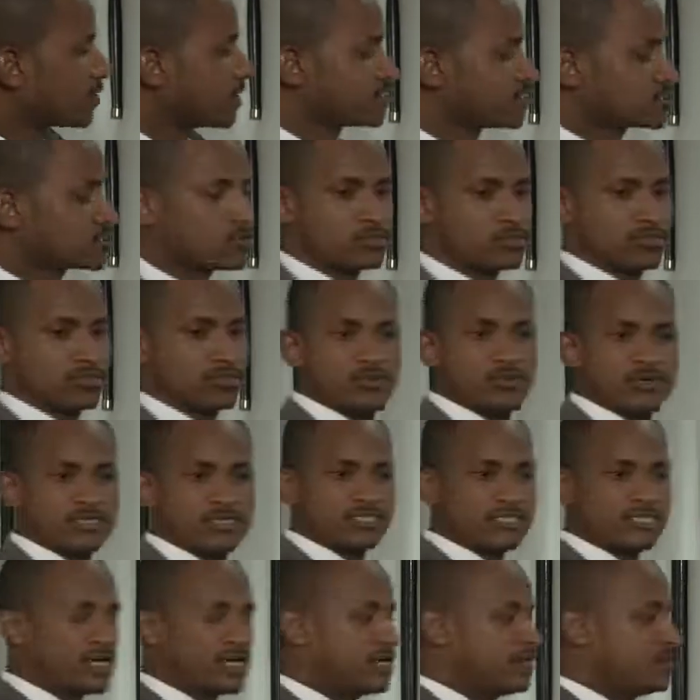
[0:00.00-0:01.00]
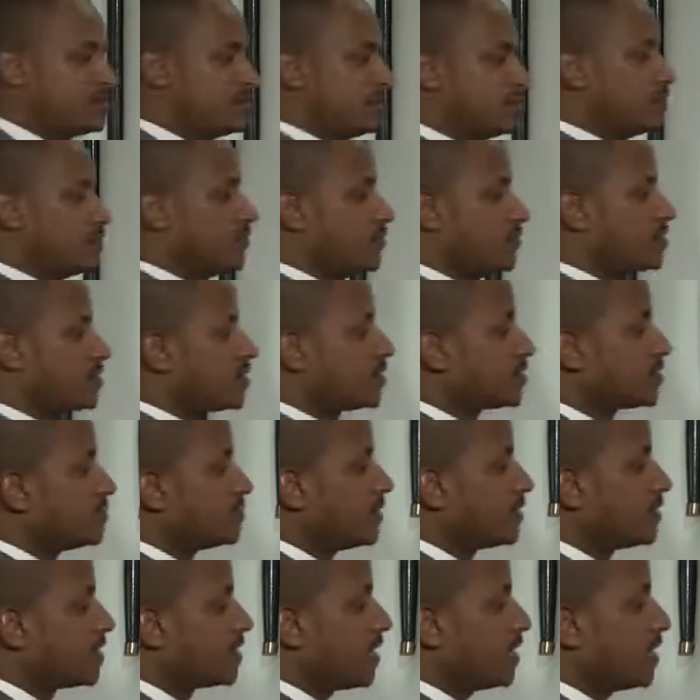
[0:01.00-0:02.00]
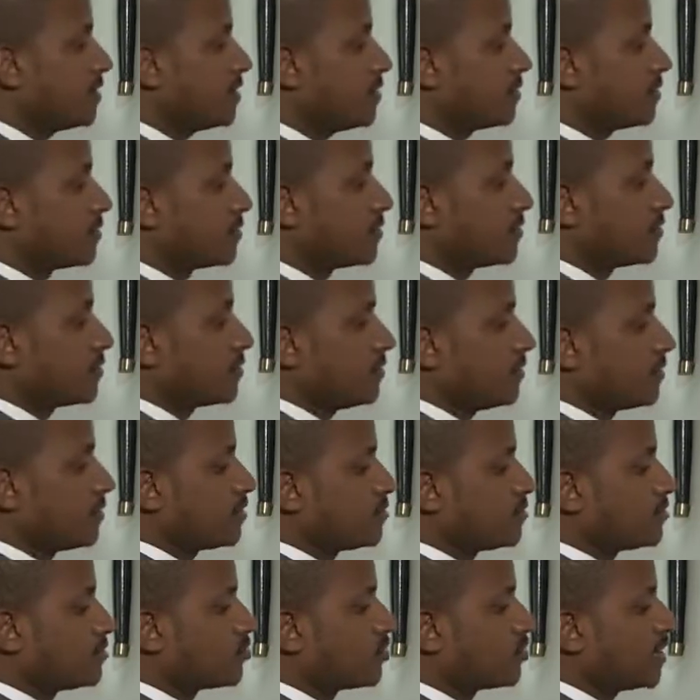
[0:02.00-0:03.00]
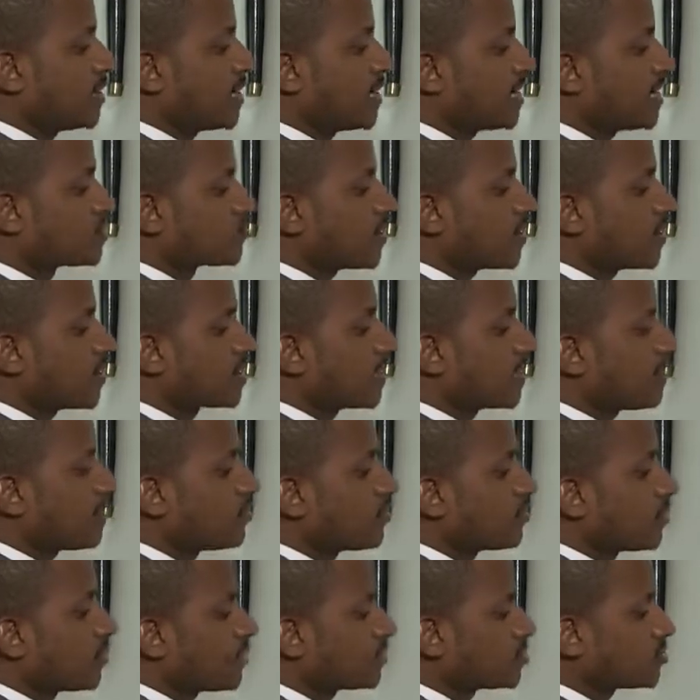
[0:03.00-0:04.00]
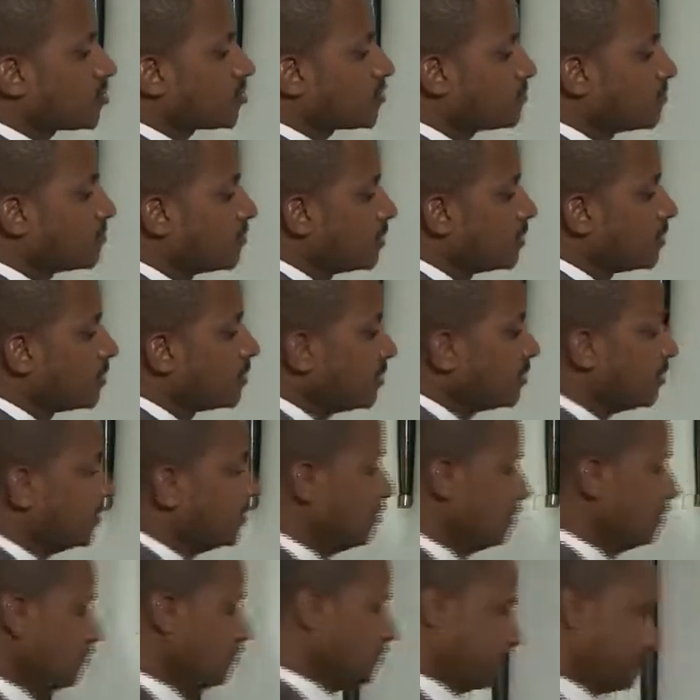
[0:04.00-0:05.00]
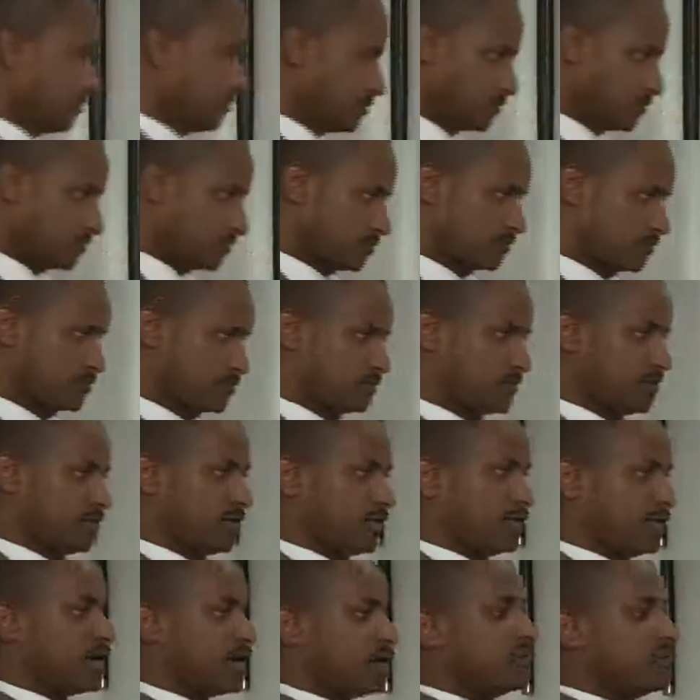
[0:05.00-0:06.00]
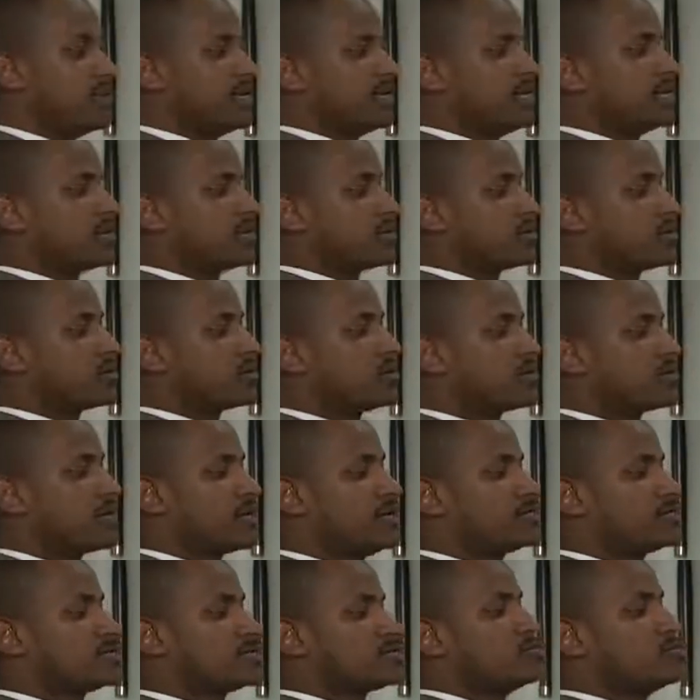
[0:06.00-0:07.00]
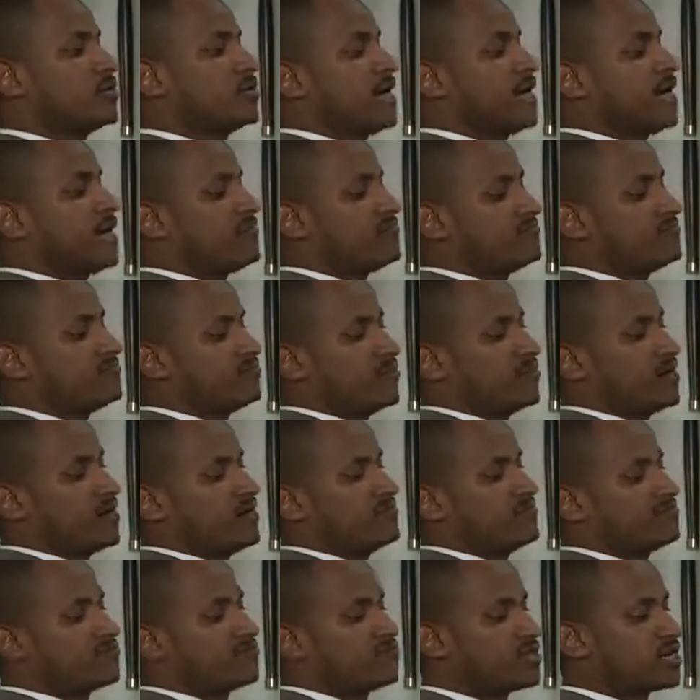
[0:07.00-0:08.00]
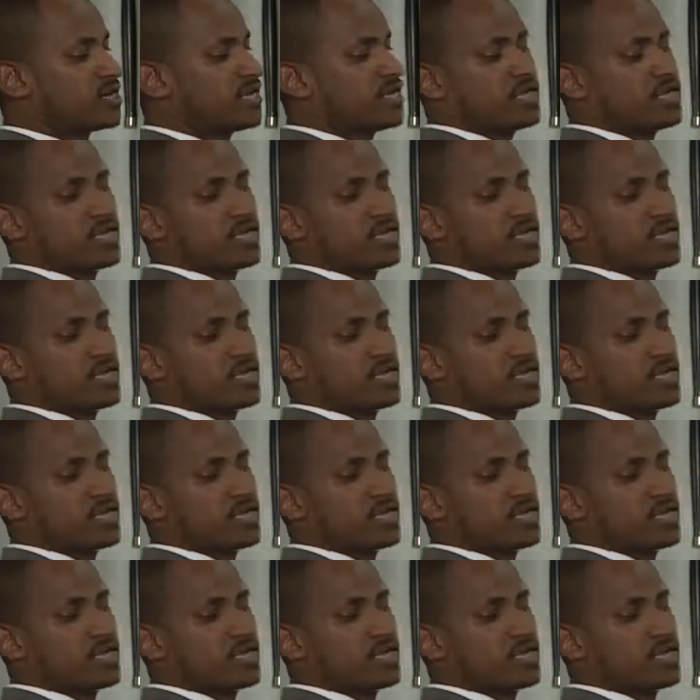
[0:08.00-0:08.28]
continuous chain, which is methane. It only has 1 carbon atom. Then how many chlorines do we have? We have 3.